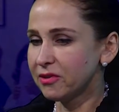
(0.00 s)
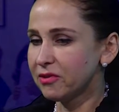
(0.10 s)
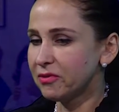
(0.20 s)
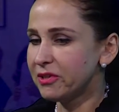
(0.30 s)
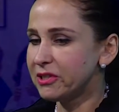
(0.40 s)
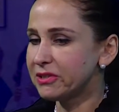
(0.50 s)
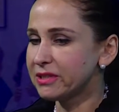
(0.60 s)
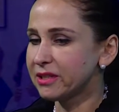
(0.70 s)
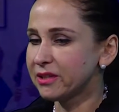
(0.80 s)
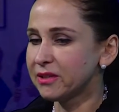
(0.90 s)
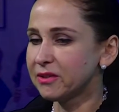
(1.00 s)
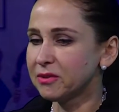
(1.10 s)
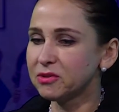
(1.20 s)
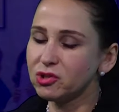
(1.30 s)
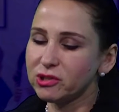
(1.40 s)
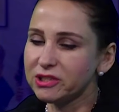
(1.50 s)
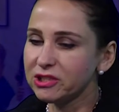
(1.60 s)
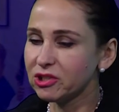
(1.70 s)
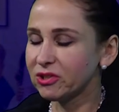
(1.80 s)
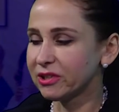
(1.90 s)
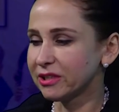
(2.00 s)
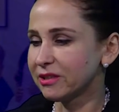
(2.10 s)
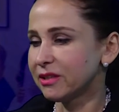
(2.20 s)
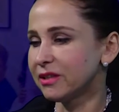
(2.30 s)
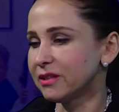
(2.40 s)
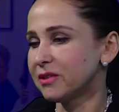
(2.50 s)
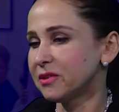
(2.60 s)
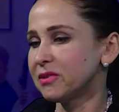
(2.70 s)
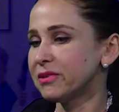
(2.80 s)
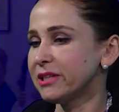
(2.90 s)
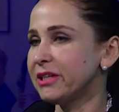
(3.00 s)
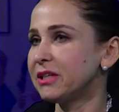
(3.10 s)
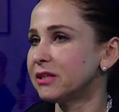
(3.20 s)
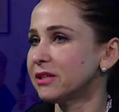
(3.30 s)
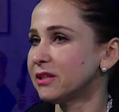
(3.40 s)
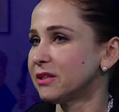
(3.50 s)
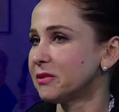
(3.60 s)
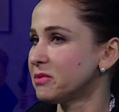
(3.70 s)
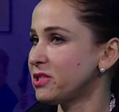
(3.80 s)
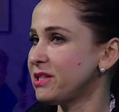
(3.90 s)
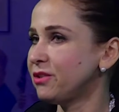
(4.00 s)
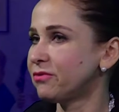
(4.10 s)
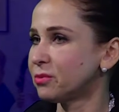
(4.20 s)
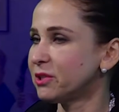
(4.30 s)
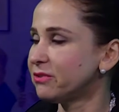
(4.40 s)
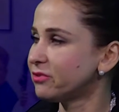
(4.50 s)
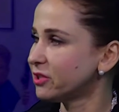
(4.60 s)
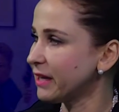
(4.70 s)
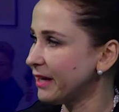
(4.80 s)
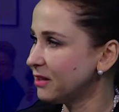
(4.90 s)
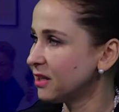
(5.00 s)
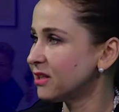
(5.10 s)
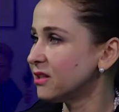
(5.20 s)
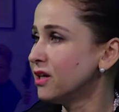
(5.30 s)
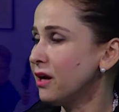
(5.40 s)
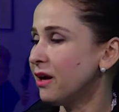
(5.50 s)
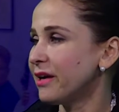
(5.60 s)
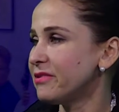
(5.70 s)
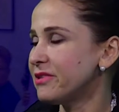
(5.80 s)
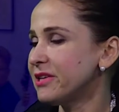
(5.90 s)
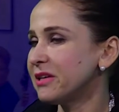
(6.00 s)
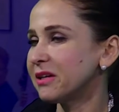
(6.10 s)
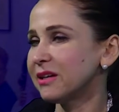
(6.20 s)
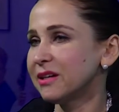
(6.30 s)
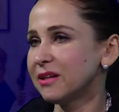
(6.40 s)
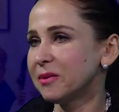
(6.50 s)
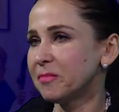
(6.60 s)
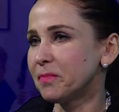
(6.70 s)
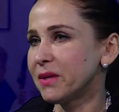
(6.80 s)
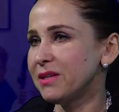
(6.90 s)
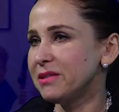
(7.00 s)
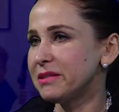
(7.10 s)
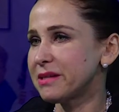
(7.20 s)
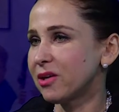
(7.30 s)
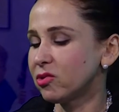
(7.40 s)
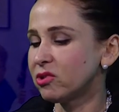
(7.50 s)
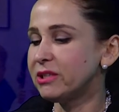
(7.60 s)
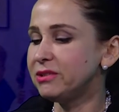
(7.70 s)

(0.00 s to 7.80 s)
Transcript: this traditional thing, see it from a different angle, I think it's a great